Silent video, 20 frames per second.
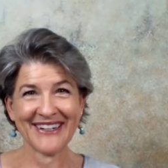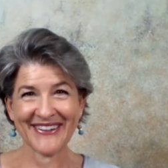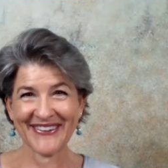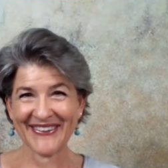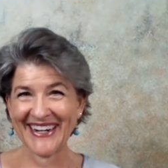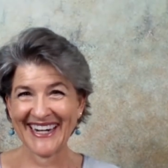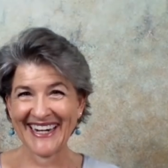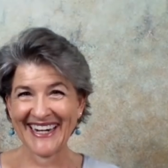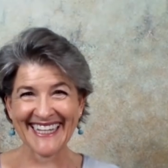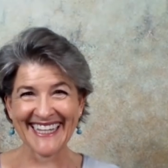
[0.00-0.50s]

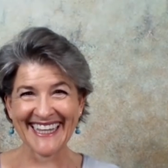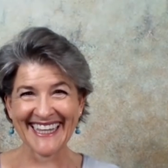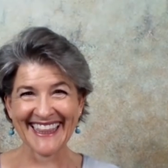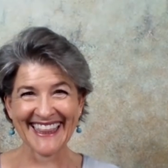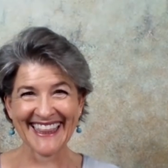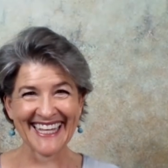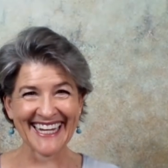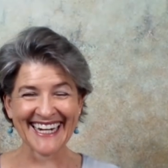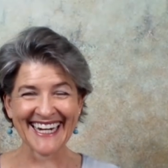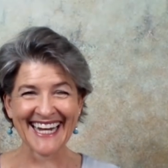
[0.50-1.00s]
right
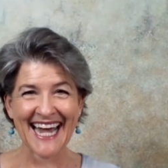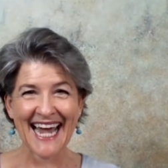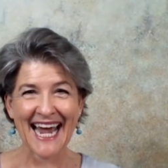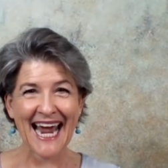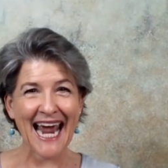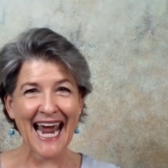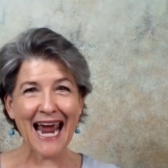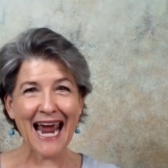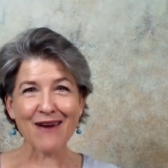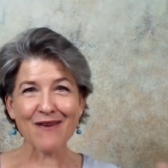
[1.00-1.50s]
that
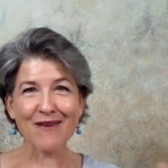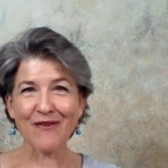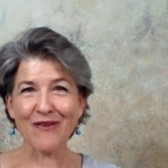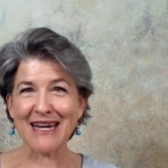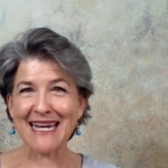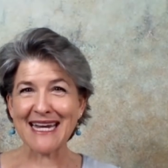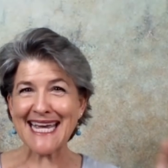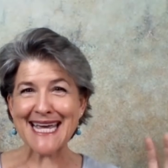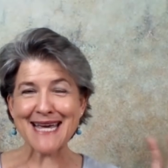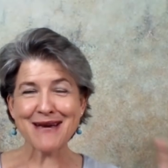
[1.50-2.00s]

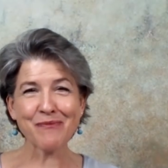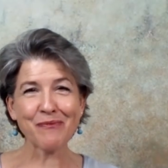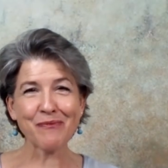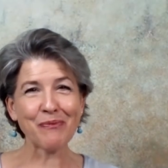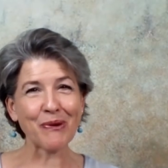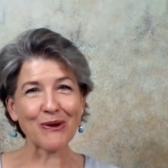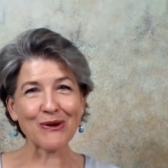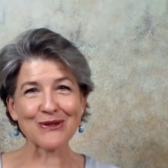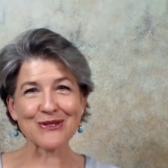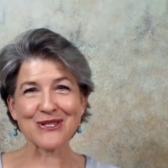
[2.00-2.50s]
every
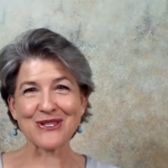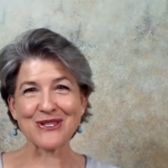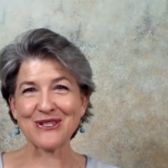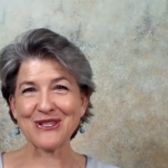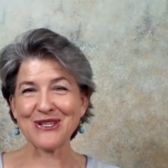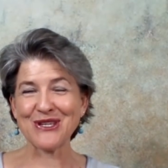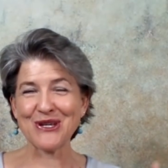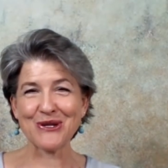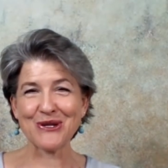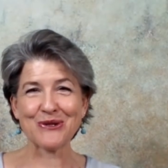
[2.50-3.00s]
impulse
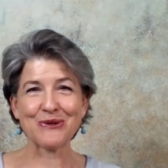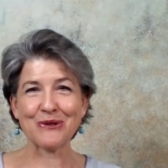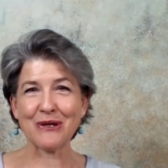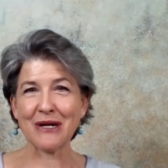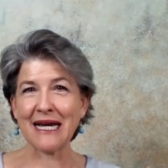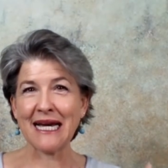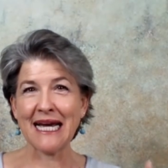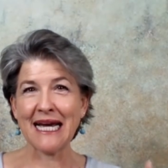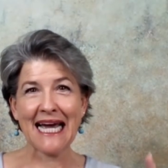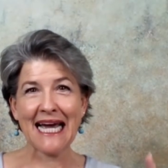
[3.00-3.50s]
you
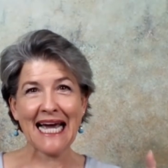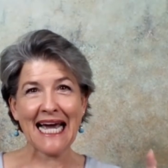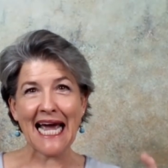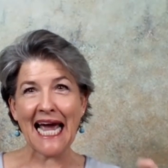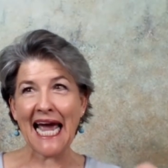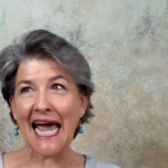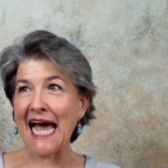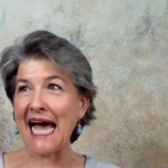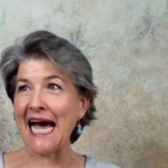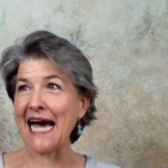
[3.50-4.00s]

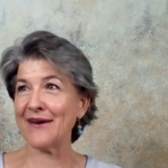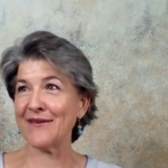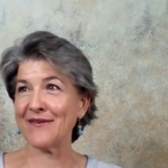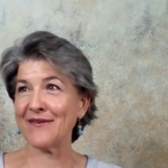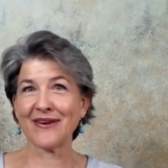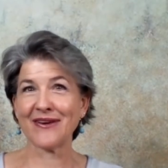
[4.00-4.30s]
have